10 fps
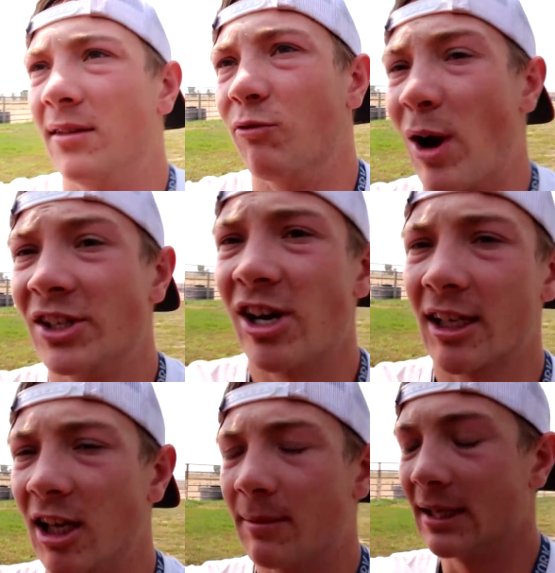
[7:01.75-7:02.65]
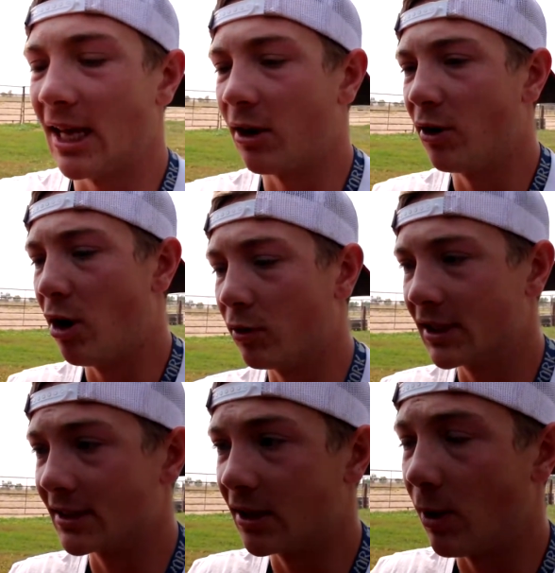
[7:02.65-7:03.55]
racetrack there, because I don't know,
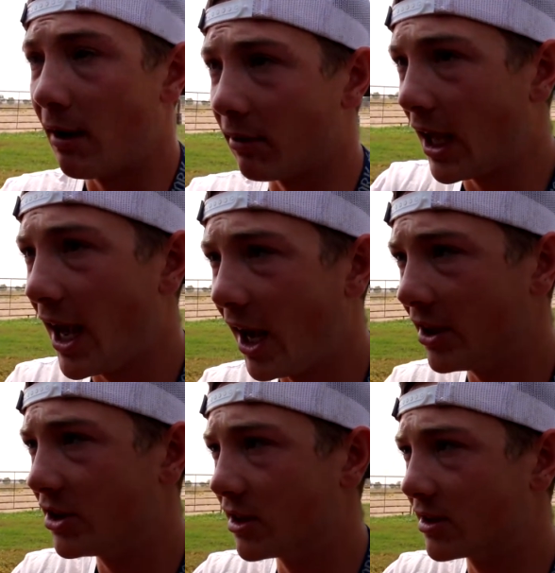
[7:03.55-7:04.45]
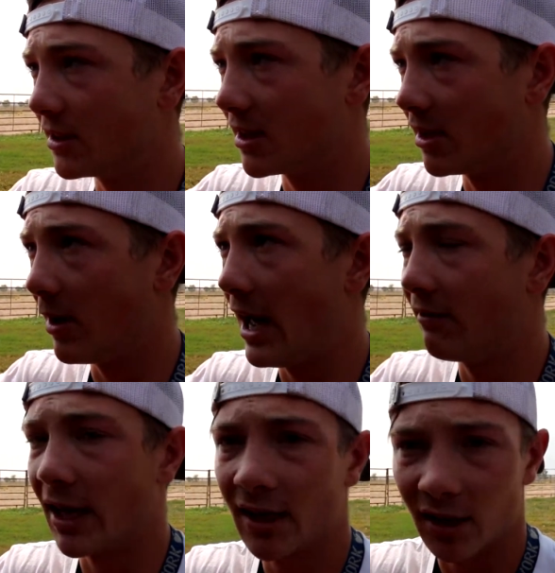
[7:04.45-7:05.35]
since I don't have a cage and since I don't
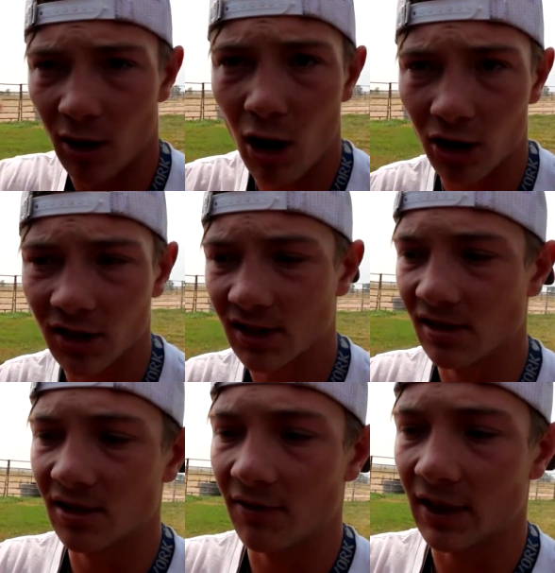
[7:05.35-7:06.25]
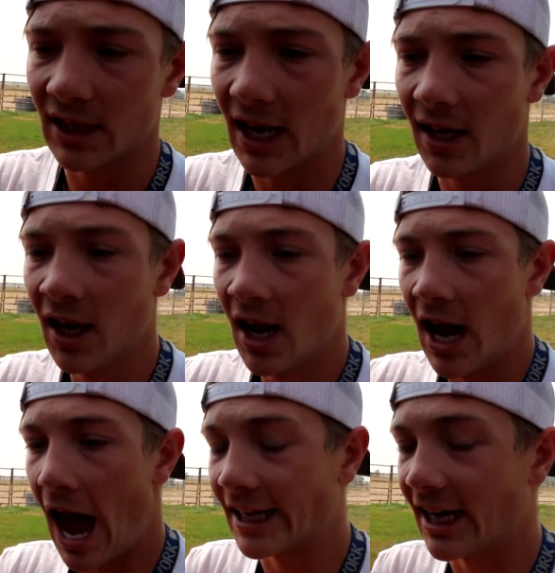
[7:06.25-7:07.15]
have, like, you know, harnesses and stuff like that,
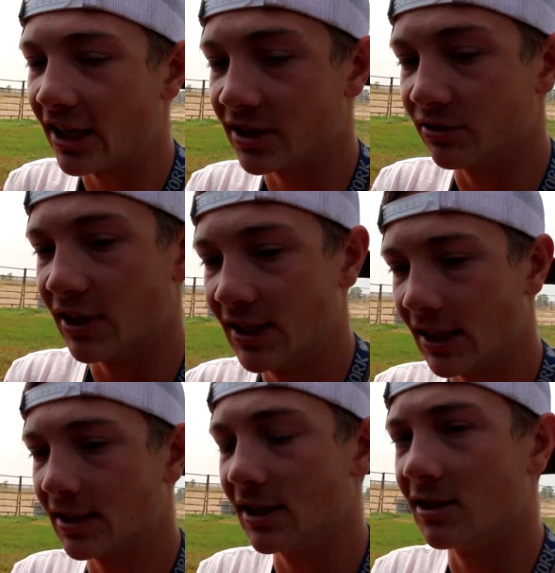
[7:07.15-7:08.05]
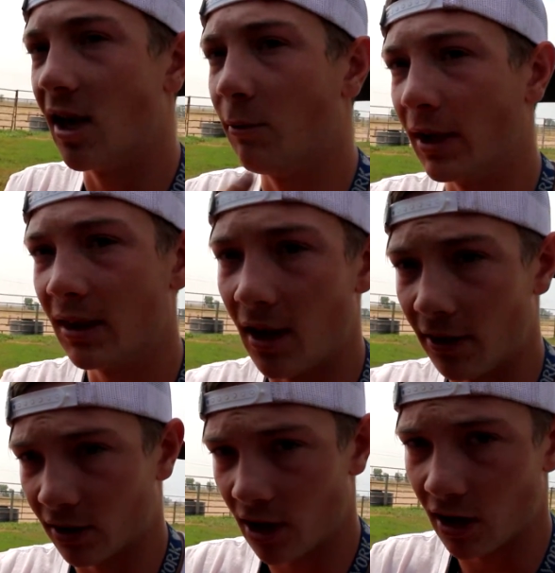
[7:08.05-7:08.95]
I can actually race it because it's not with
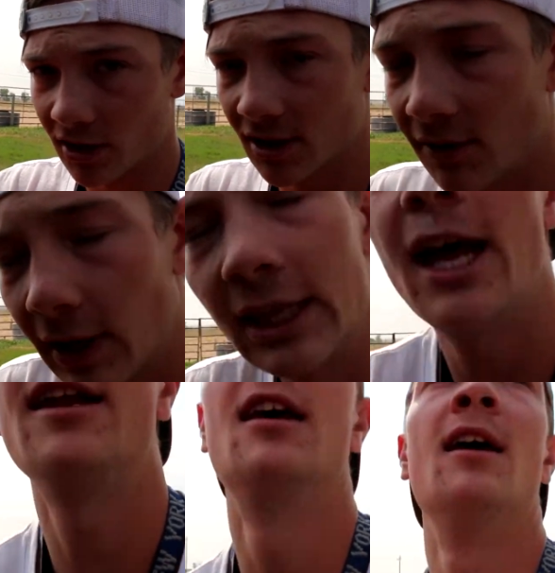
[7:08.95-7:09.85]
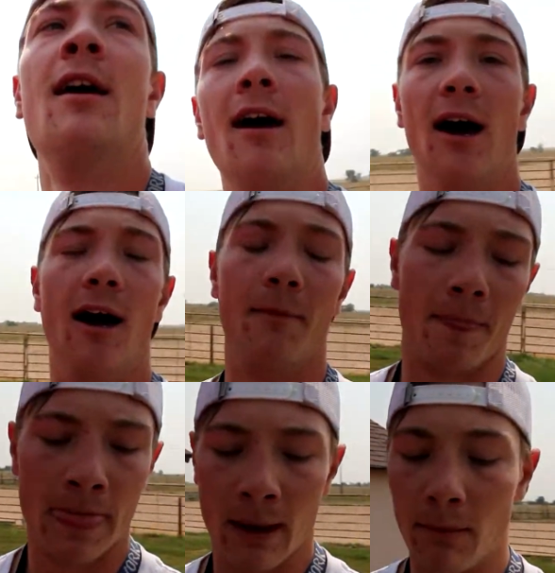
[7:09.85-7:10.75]
other cars and stuff like that.
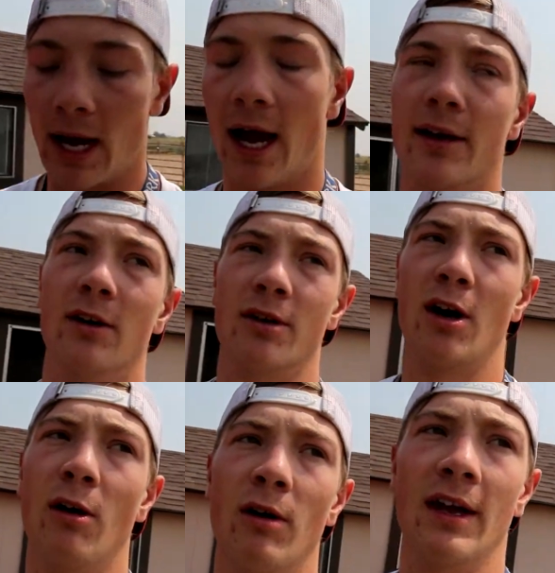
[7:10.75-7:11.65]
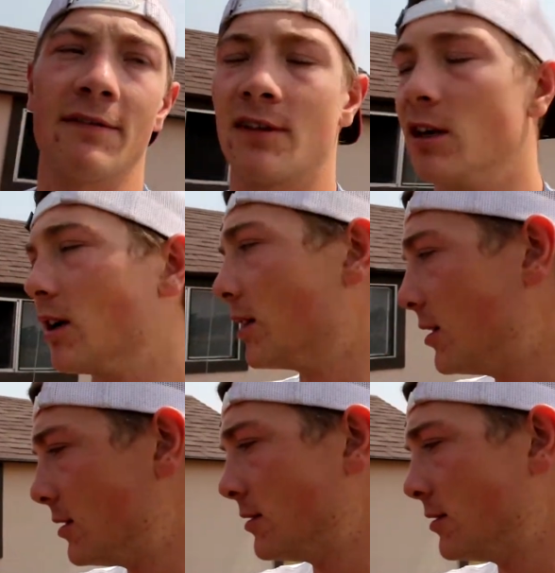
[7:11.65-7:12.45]
But I don't know if their